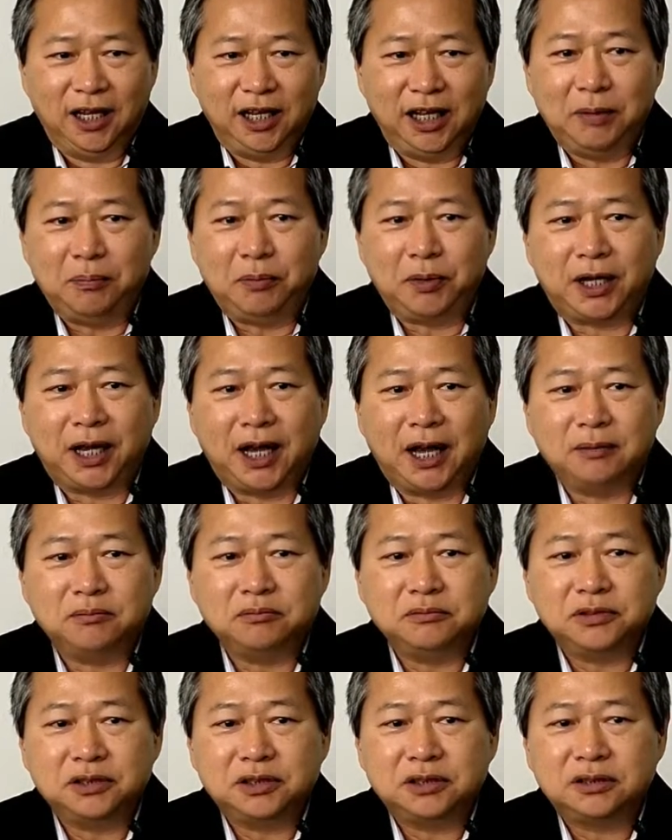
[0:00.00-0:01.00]
It
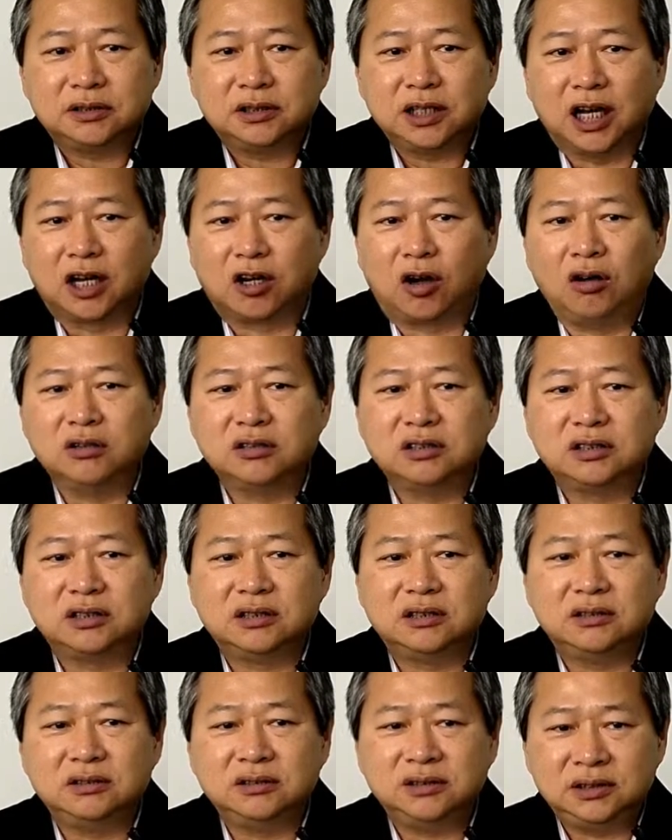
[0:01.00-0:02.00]
becomes a
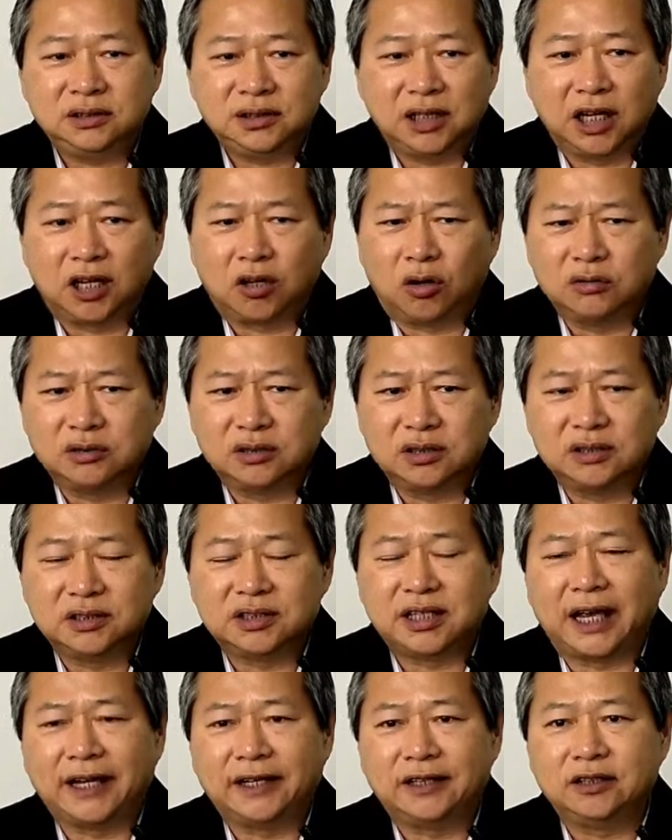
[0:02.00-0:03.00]
constant
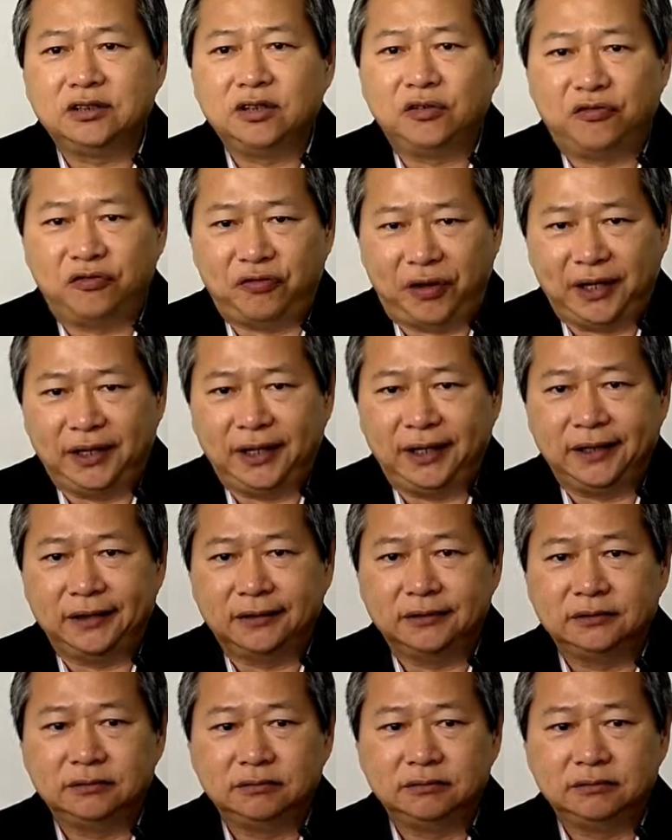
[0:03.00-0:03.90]
cycle of failing.